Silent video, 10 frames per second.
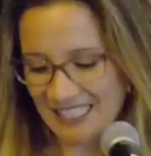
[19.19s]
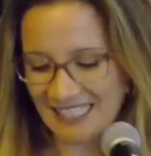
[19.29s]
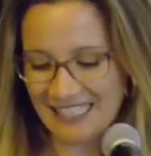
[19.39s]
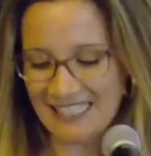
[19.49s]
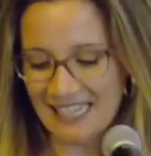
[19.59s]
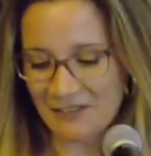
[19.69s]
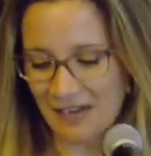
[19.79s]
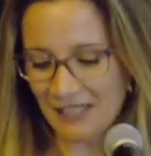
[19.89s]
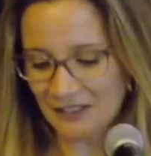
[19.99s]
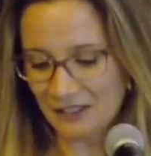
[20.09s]
She's the
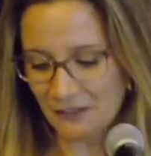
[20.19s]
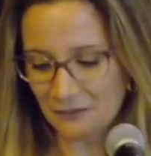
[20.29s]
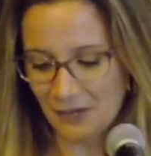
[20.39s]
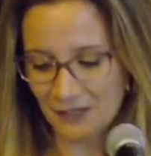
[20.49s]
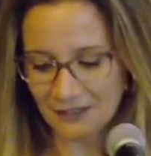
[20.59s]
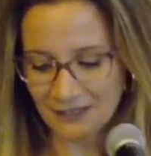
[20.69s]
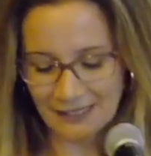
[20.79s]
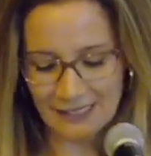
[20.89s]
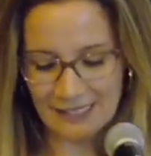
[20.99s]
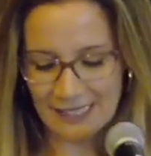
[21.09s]
director of product
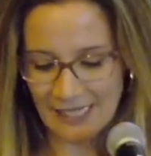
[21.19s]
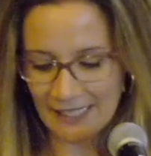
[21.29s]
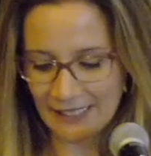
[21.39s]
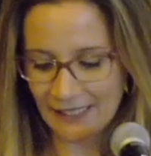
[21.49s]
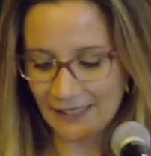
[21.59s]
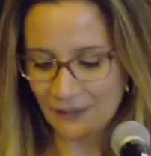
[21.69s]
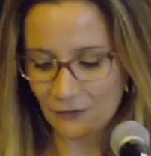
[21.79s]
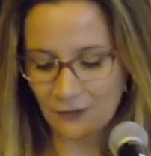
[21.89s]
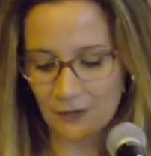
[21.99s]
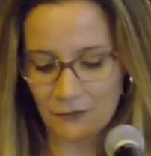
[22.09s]
design
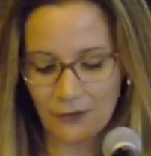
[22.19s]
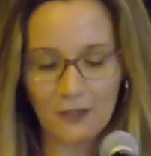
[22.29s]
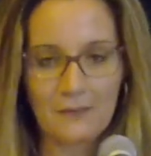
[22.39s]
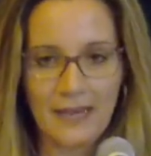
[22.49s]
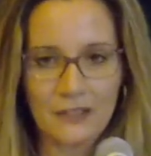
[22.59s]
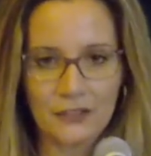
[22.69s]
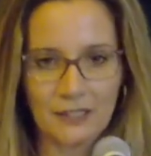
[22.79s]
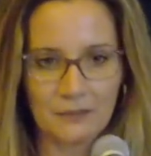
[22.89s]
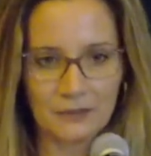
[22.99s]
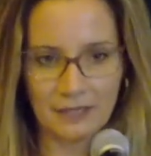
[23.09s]
from
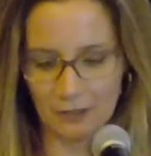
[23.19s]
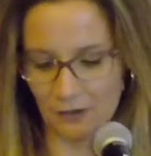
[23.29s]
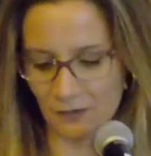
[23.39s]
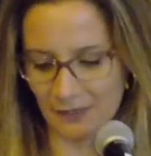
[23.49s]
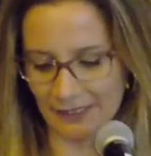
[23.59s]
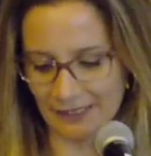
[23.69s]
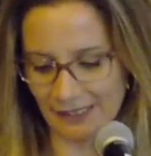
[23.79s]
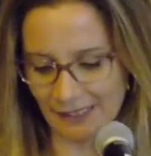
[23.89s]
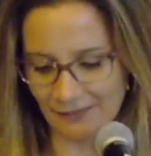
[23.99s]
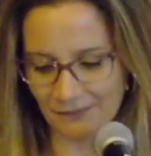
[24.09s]
Volumetric Building
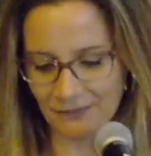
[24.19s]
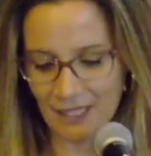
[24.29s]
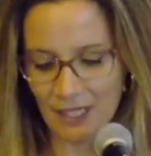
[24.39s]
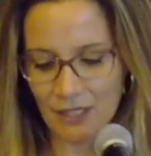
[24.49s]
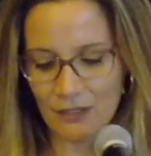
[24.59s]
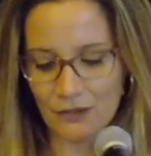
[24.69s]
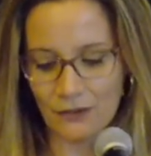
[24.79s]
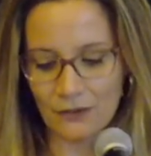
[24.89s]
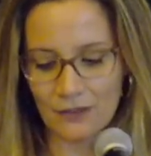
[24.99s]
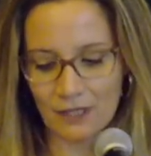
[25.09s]
Companies.
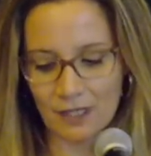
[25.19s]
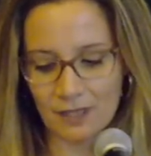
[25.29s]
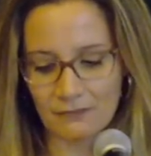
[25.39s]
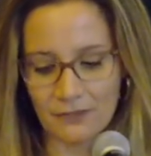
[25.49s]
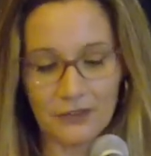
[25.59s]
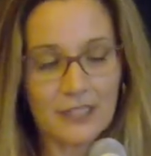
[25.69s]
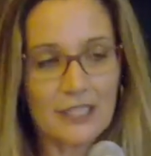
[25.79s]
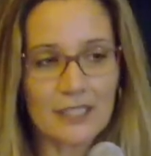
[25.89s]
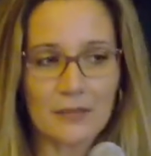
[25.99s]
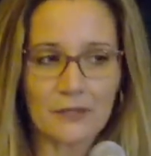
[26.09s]
So there is a
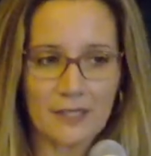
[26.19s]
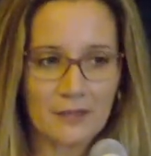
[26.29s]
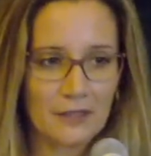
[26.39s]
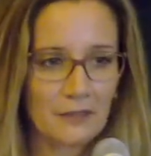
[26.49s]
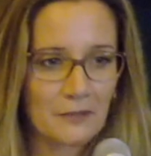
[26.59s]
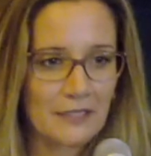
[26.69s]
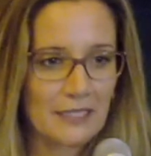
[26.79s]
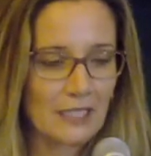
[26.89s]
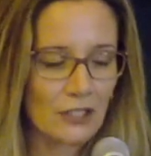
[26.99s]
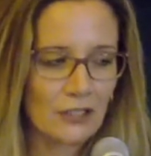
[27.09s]
summary about our
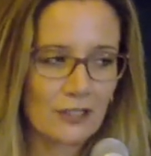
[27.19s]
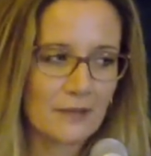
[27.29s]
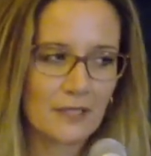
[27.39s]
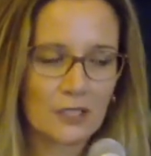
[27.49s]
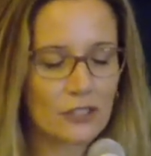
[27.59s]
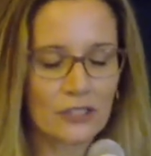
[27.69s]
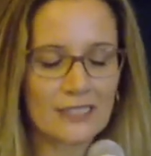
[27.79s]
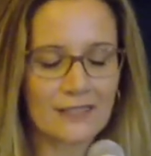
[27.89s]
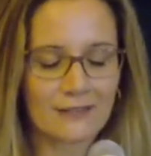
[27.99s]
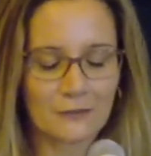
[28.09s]
presentation. I'm going to
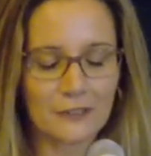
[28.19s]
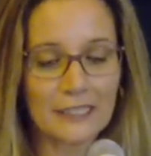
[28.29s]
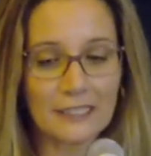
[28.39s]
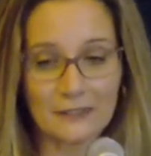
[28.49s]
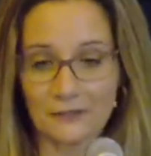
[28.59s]
just read the